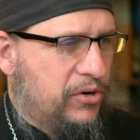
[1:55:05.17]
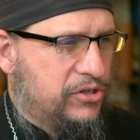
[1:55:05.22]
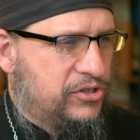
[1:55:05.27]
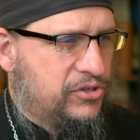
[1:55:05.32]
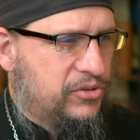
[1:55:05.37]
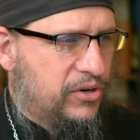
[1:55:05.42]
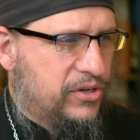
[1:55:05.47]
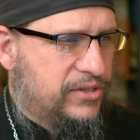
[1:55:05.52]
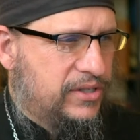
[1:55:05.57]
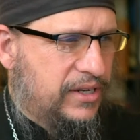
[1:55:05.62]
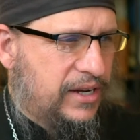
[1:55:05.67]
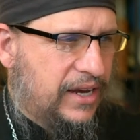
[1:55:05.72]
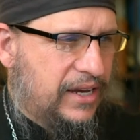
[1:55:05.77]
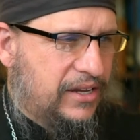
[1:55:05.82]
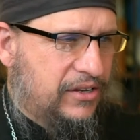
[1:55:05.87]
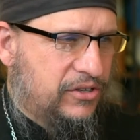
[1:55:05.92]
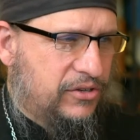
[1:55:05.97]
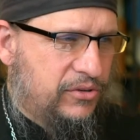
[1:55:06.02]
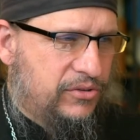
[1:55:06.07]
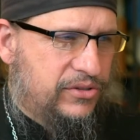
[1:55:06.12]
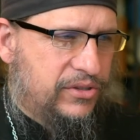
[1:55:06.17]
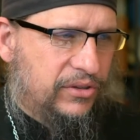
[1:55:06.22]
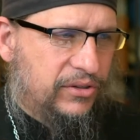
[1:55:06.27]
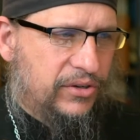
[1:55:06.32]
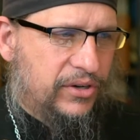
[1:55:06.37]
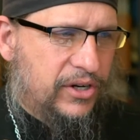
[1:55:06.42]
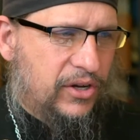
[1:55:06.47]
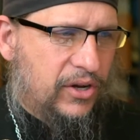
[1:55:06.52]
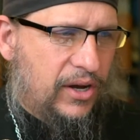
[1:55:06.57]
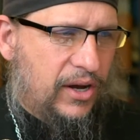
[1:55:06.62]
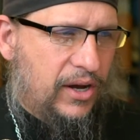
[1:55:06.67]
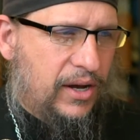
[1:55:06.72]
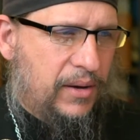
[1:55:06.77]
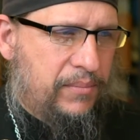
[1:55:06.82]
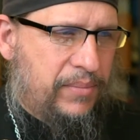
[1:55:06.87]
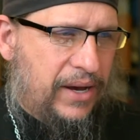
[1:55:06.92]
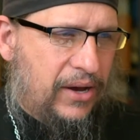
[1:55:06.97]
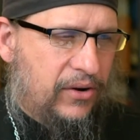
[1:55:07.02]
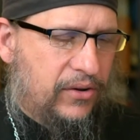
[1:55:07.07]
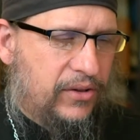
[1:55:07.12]
or source that i can use to learn
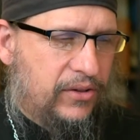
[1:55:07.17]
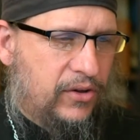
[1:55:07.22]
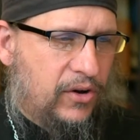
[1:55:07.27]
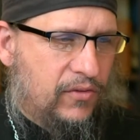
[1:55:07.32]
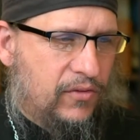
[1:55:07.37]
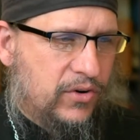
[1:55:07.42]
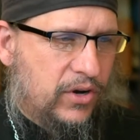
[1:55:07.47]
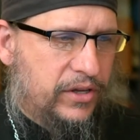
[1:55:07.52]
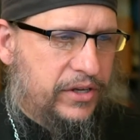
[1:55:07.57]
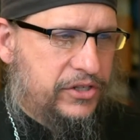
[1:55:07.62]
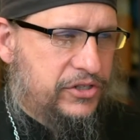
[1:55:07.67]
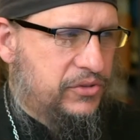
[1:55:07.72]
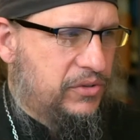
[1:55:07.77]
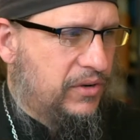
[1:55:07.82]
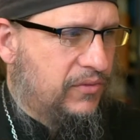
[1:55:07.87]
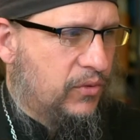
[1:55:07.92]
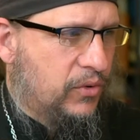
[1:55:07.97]
about the overall history of